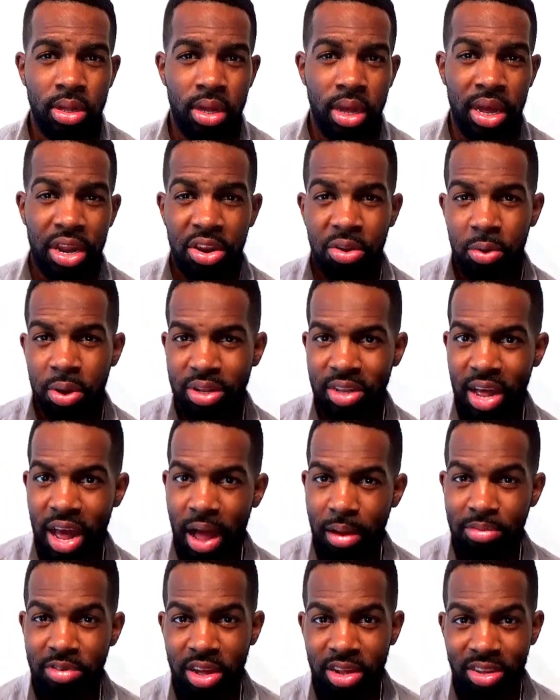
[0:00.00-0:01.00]
indirect
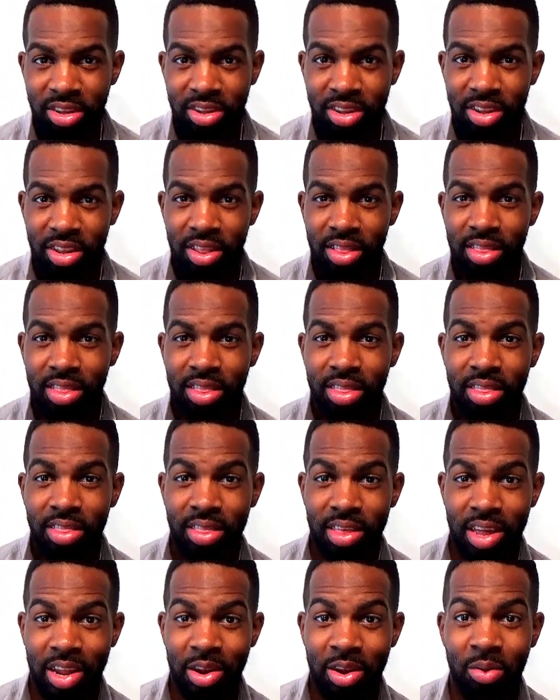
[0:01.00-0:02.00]
object,
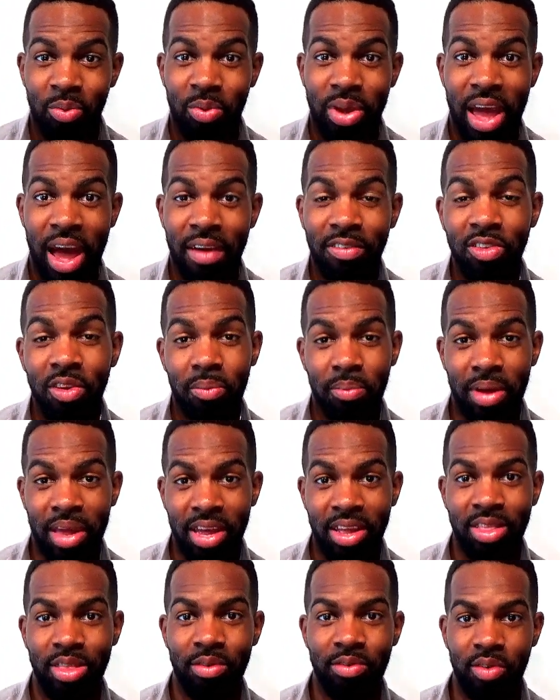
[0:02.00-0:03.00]
then we have to
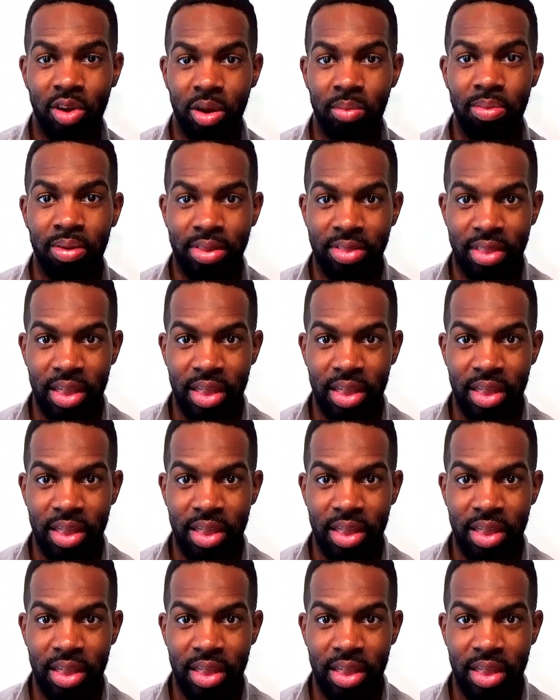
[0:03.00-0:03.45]
make the verb